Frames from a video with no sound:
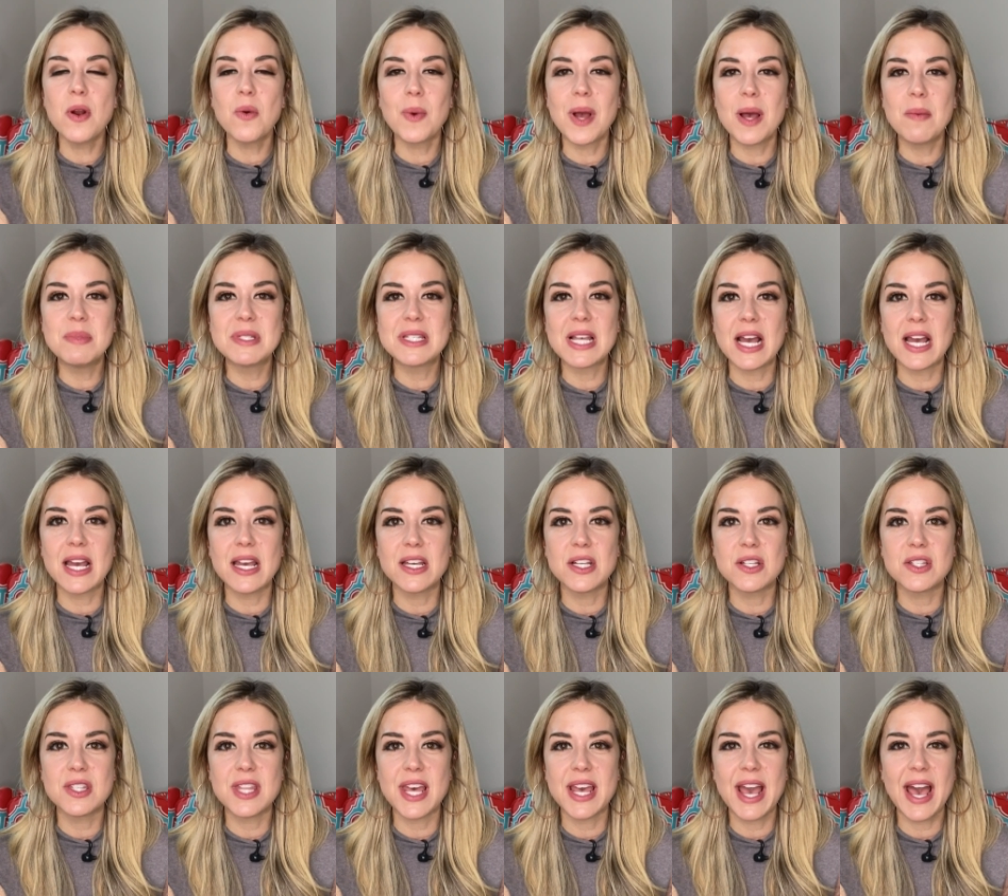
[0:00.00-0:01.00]
their
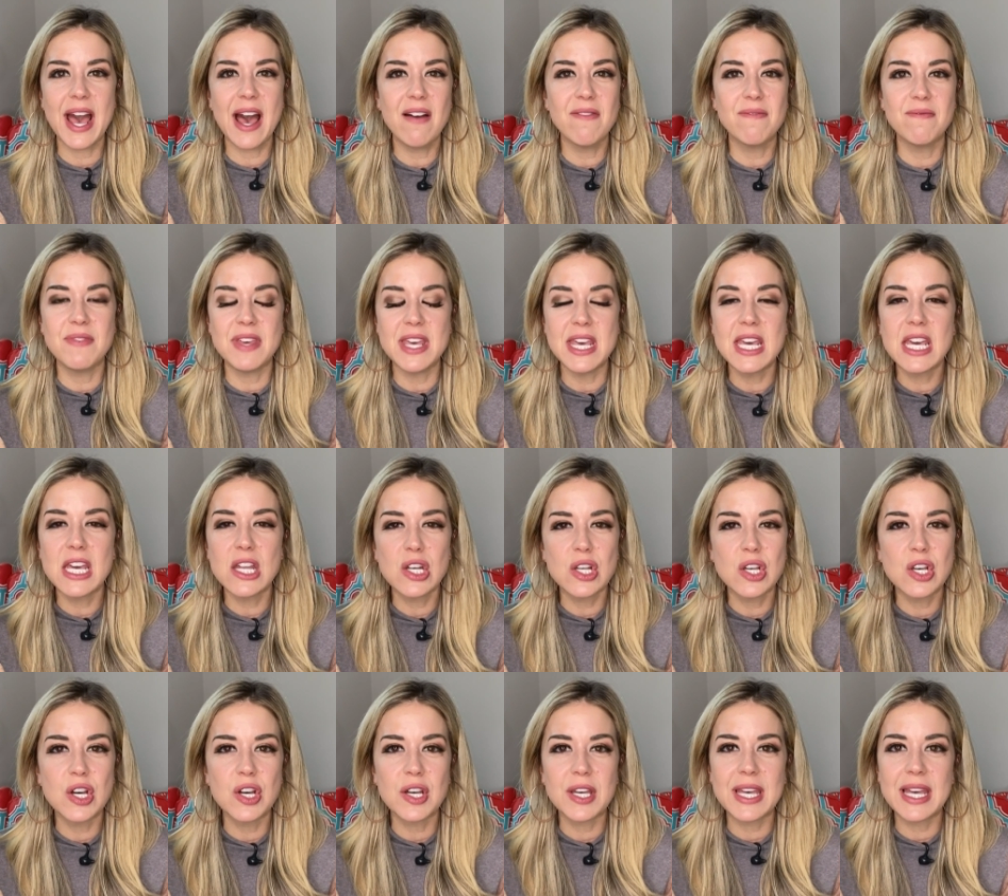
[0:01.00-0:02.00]
website, they have
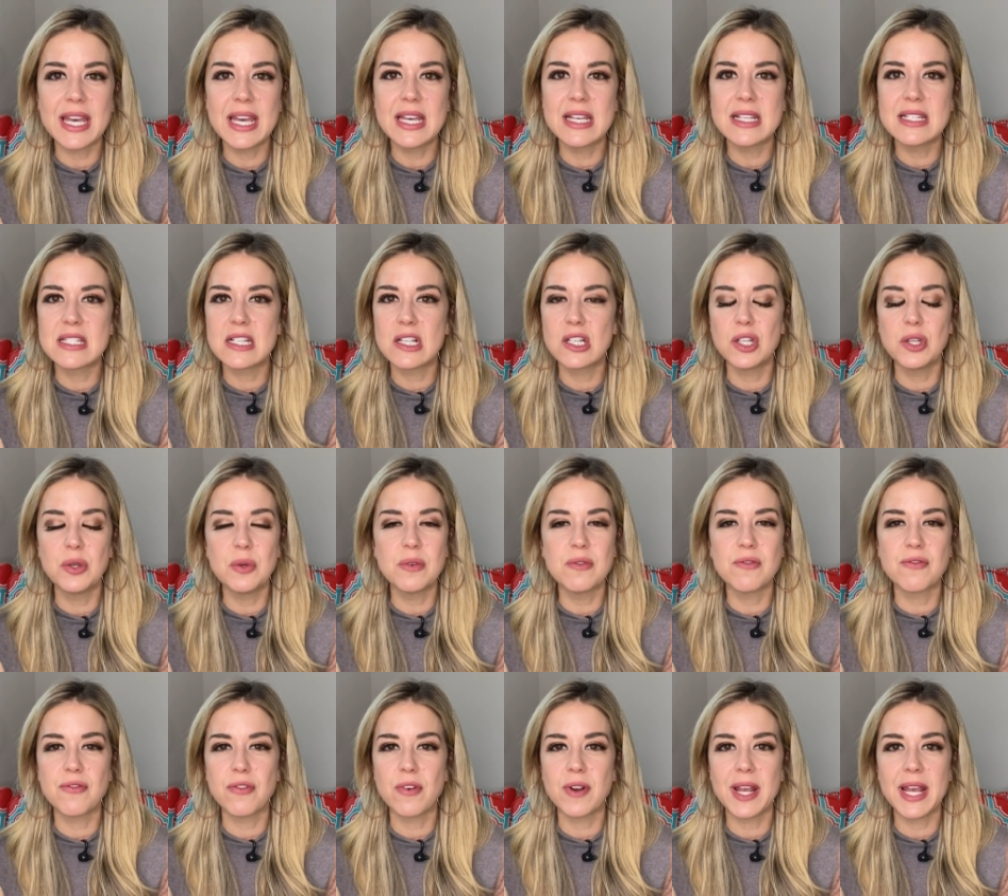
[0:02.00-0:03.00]
vegan cookies,
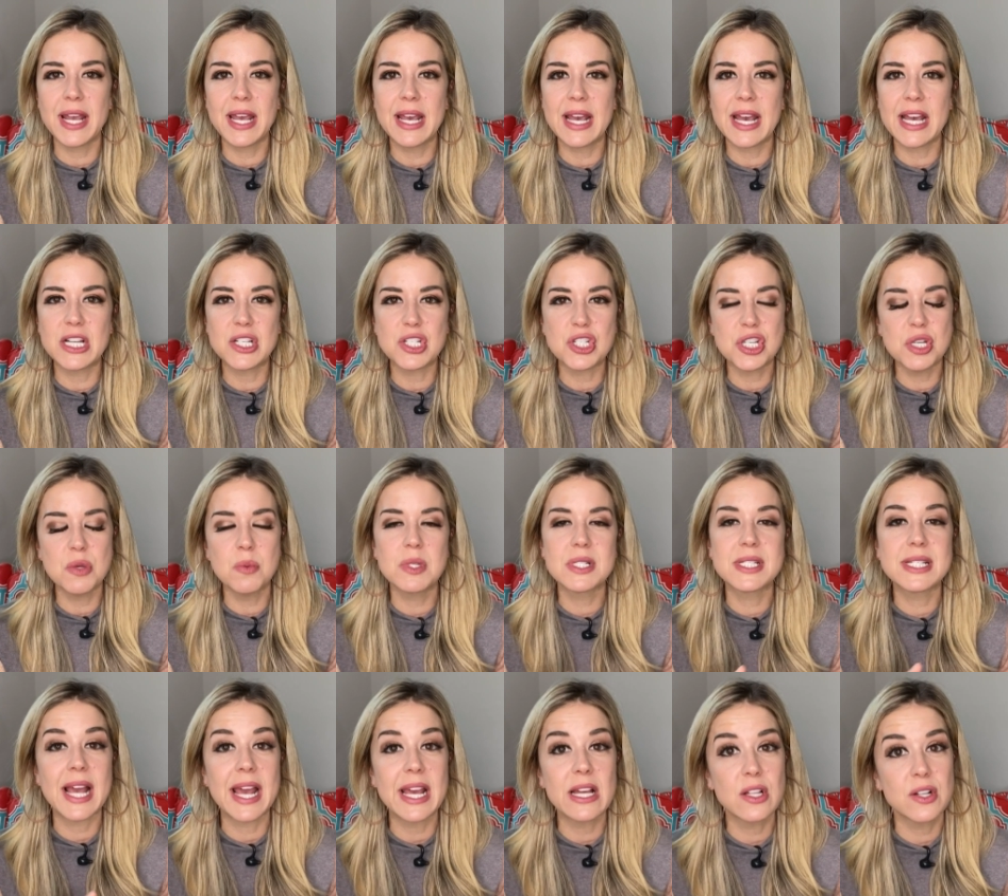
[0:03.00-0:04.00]
gluten free, and she will
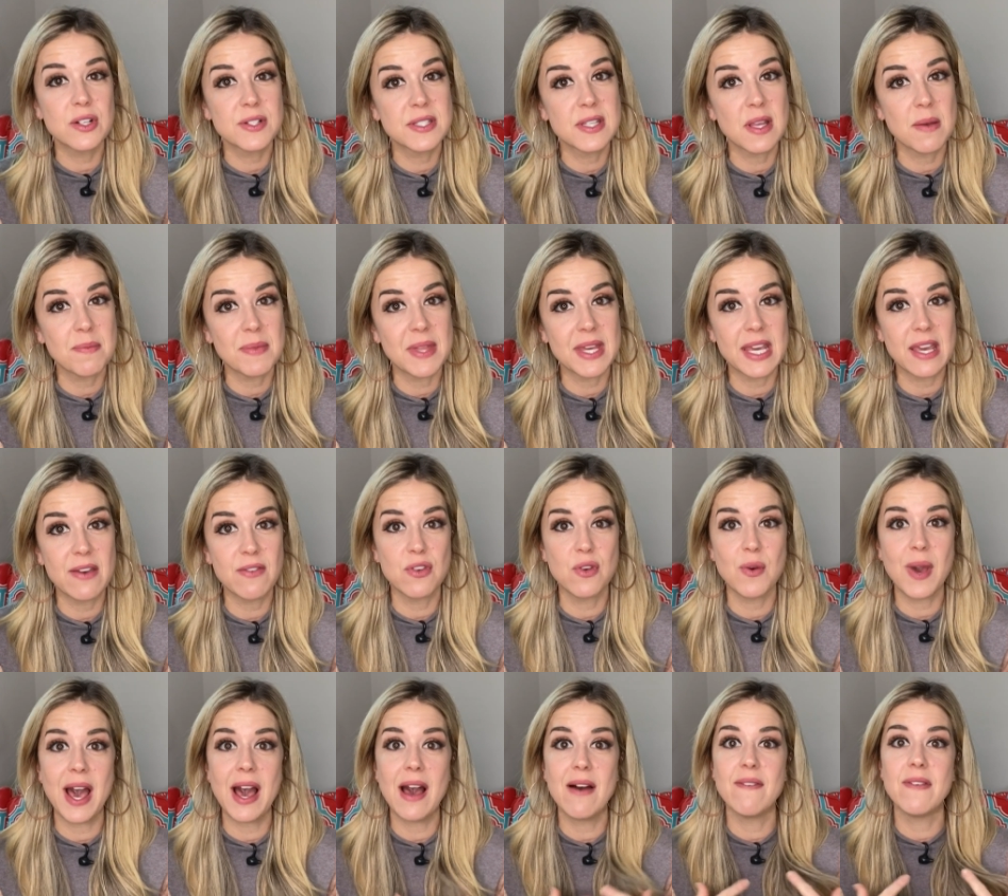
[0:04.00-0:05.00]
tailor something if
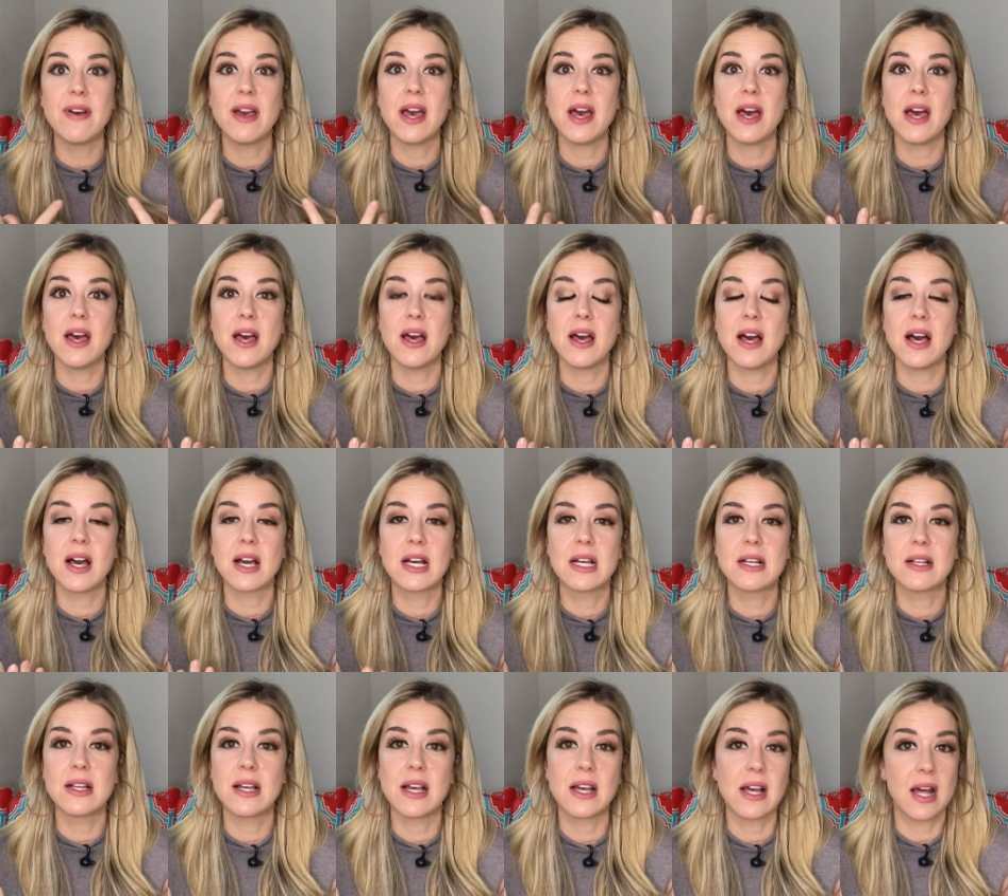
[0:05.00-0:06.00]
you Ooh. have uh, a,
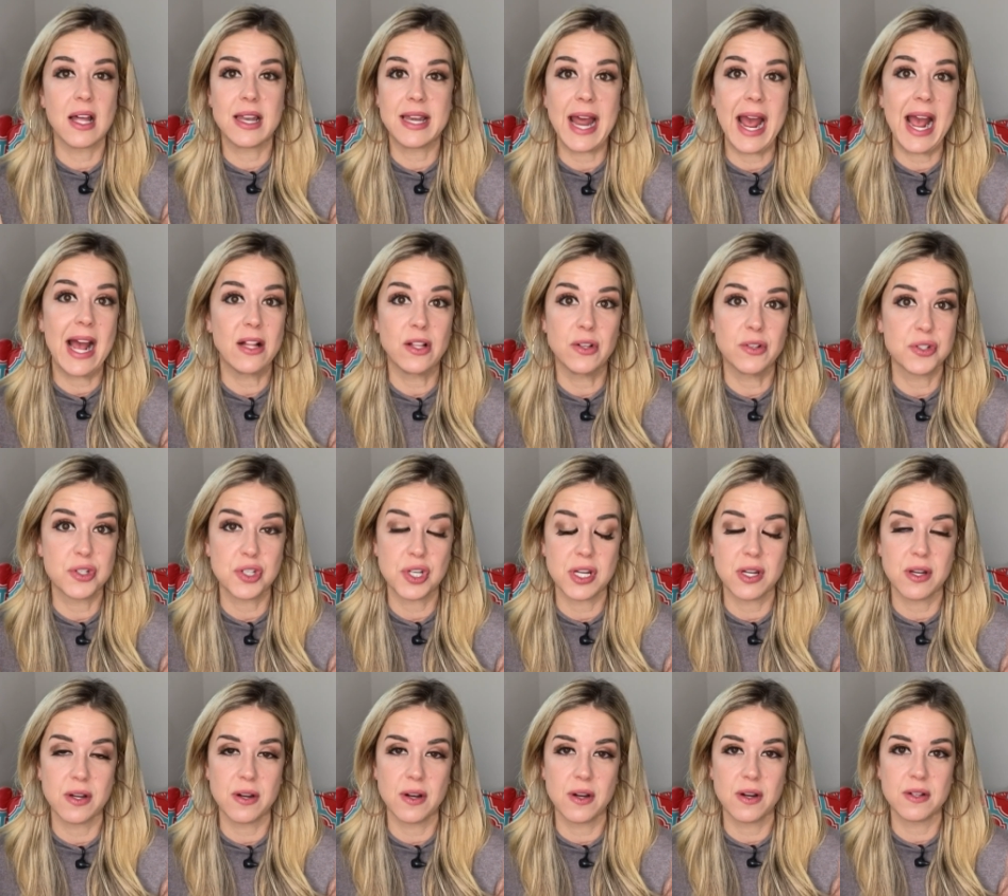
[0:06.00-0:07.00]
an
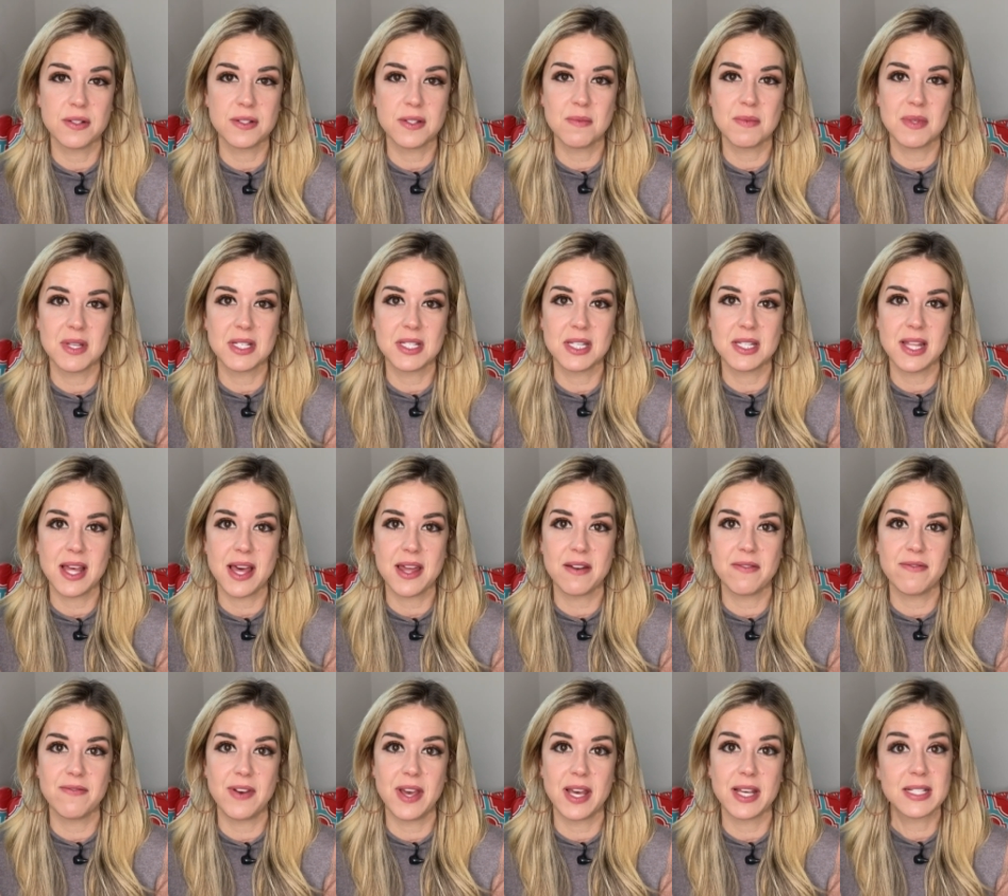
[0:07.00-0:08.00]
allergy or, or something to that
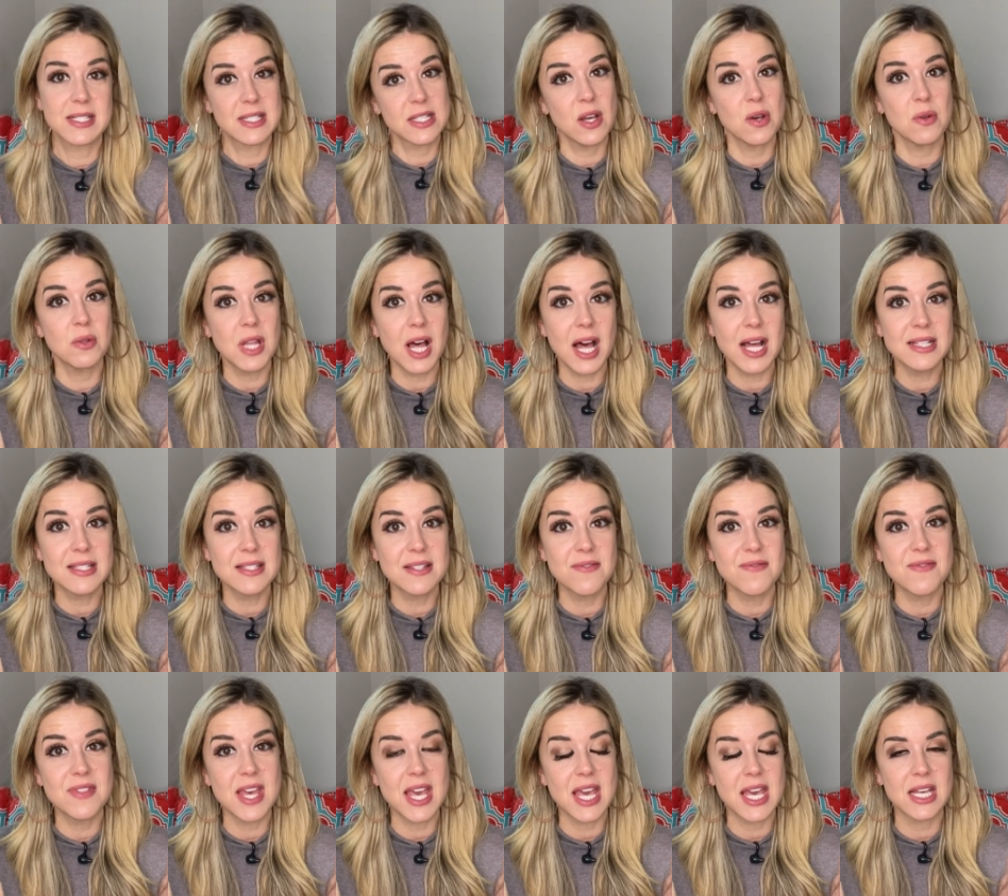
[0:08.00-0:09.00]
effect. So lots
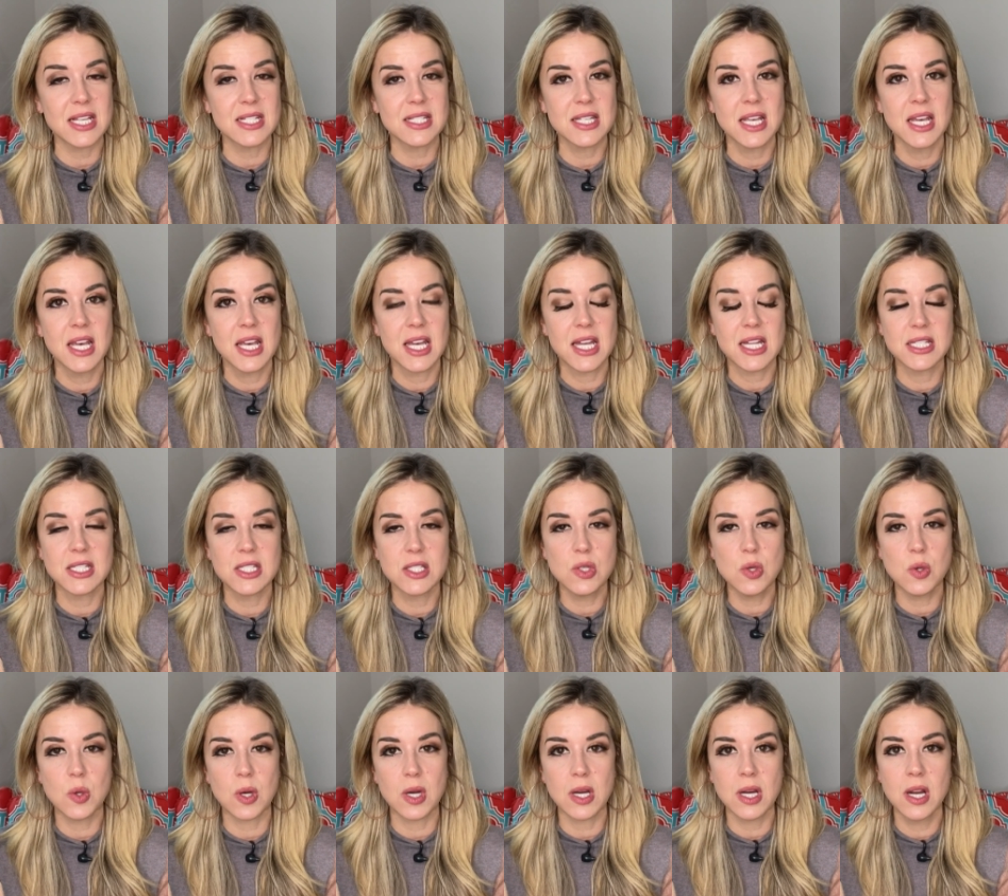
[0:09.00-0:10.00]
of things in
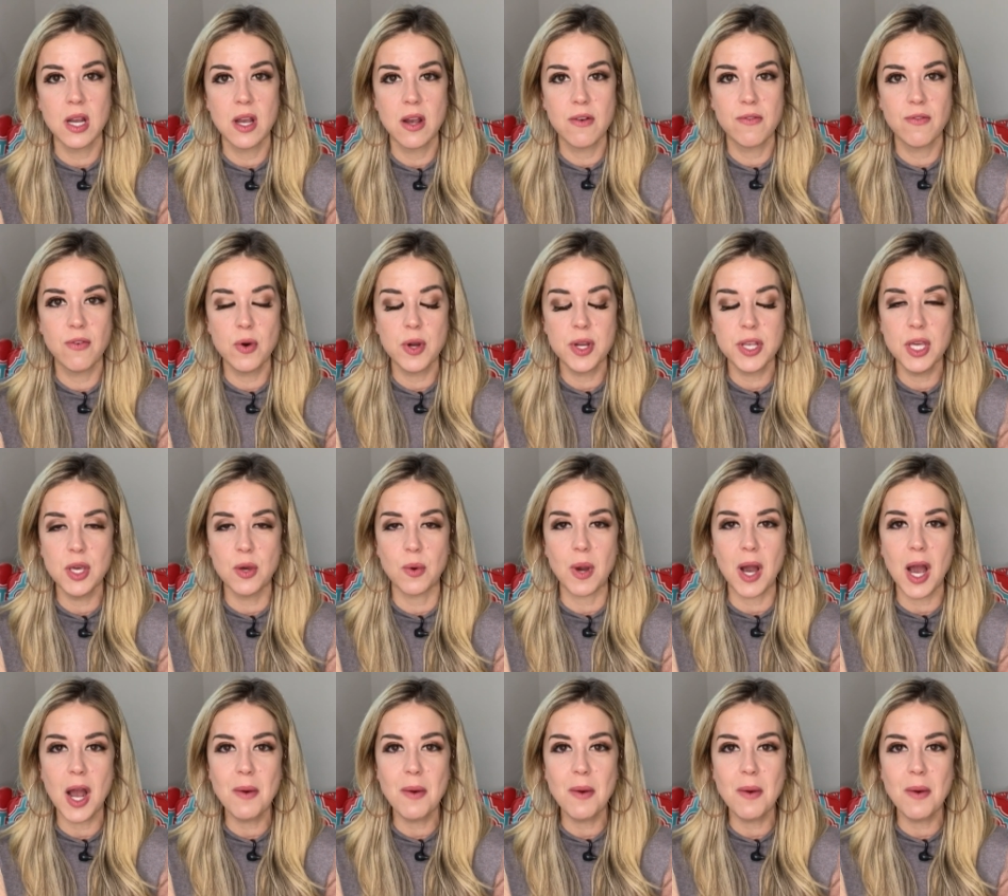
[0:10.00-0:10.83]
store for you.